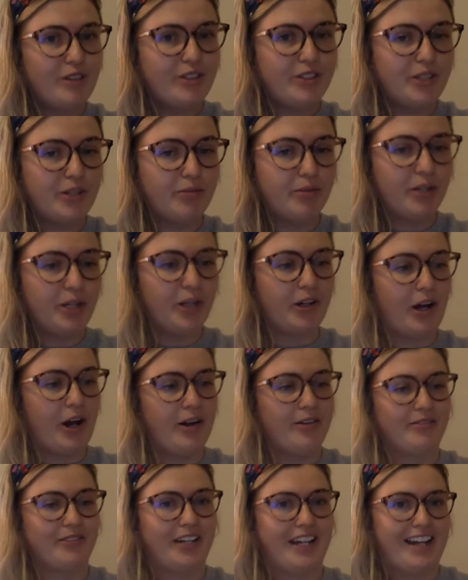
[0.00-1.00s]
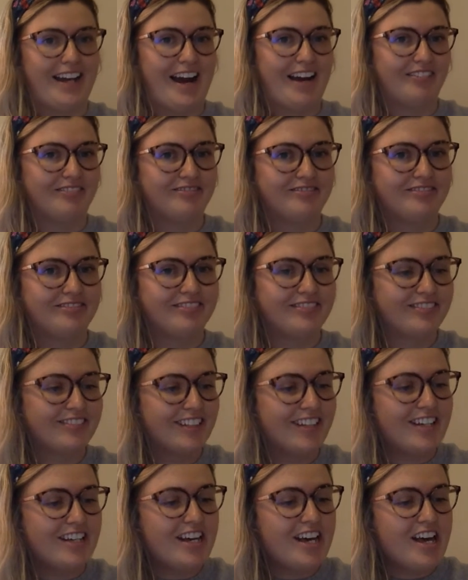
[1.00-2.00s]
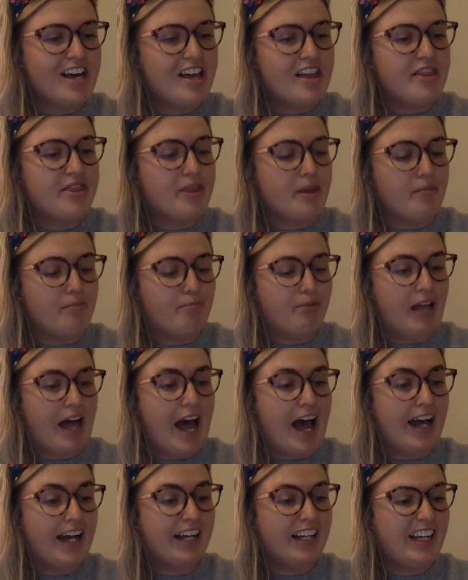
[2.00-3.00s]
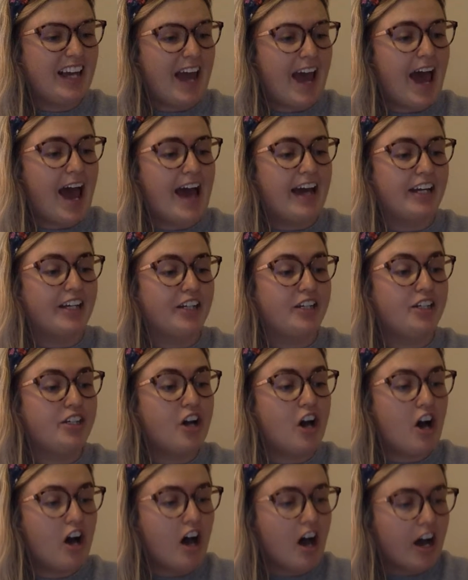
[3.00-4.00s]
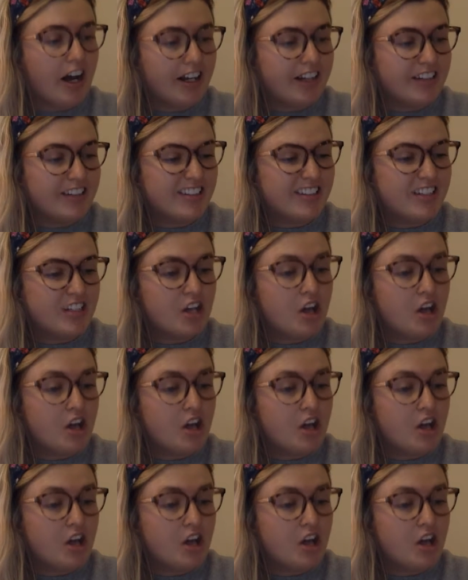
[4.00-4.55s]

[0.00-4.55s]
So I'm going to go ahead and read it now. The black cat yawns,